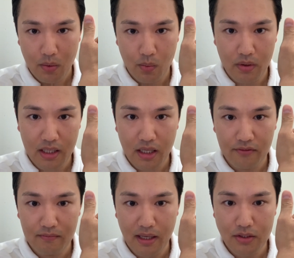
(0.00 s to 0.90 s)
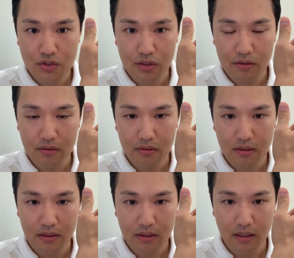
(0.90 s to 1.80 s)
what I have mentioned
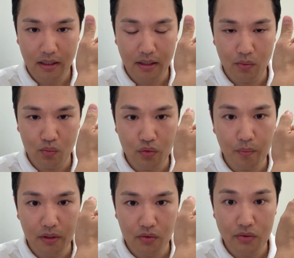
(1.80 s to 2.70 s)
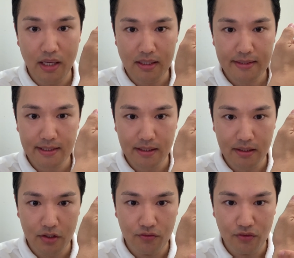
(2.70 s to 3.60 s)
would be good answer
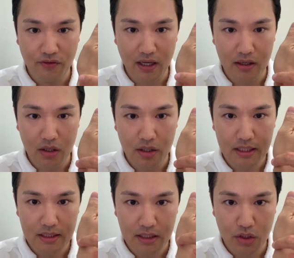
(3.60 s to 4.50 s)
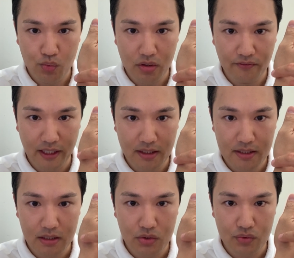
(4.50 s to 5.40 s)
if you've got a decoy vein
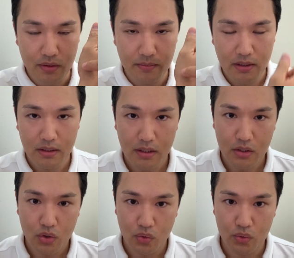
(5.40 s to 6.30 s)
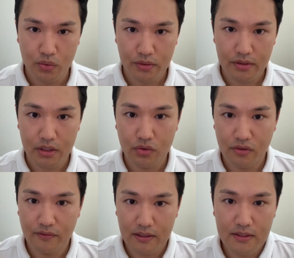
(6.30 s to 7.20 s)
syndrome. Google the decoy
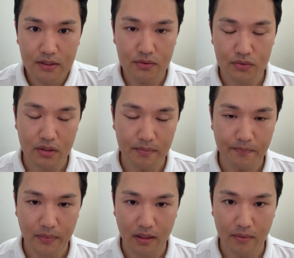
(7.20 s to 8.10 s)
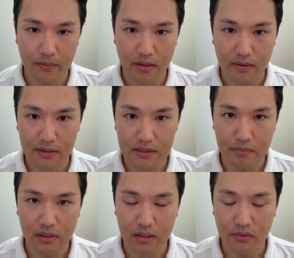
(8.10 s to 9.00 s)
vein syndrome. There is
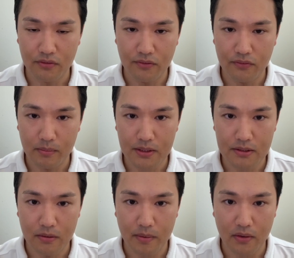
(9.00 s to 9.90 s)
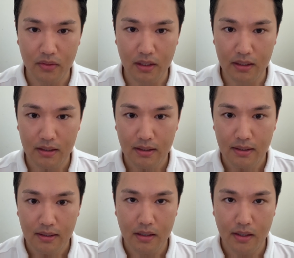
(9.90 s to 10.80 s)
plenty of information about that.
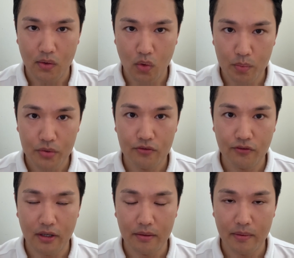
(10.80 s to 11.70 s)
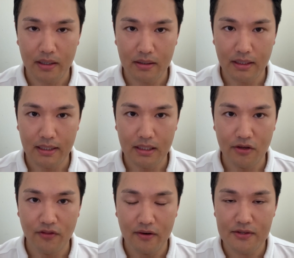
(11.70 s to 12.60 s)
I hope you find better, and
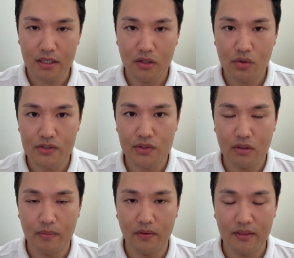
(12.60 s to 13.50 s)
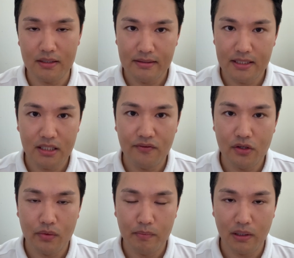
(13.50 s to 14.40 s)
if there is any question about this, just leave
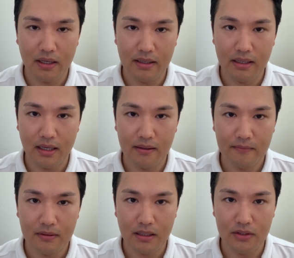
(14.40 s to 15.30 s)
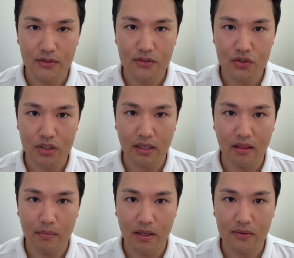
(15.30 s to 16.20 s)
the reply again. I'll just check
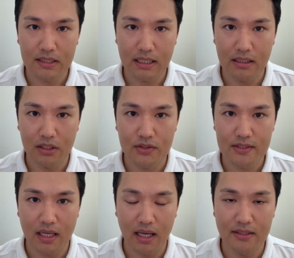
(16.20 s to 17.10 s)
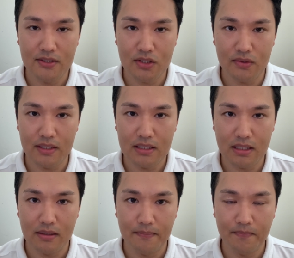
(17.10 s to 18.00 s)
them out and I'll just answer it
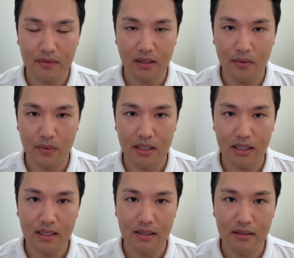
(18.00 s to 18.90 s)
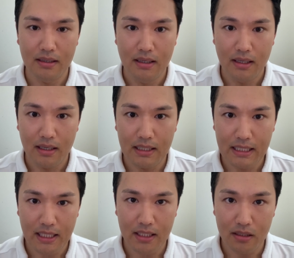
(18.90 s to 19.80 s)
when I can. And
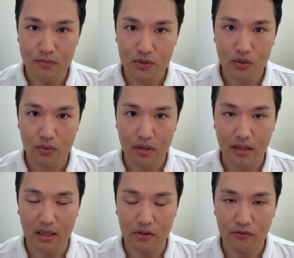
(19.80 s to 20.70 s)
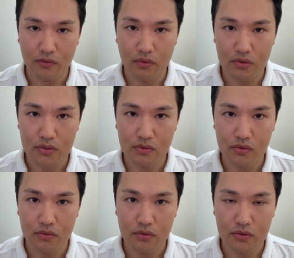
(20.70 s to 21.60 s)
again, I'm sorry that for those
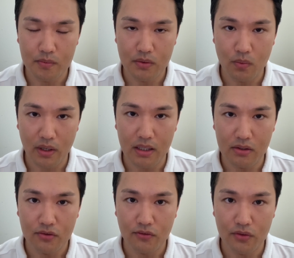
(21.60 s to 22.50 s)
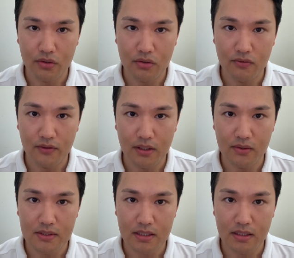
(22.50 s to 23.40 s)
who's been waiting for the new
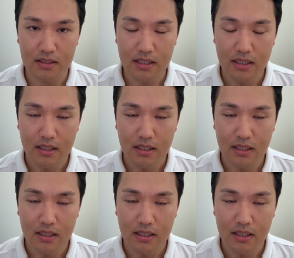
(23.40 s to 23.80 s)
videos, and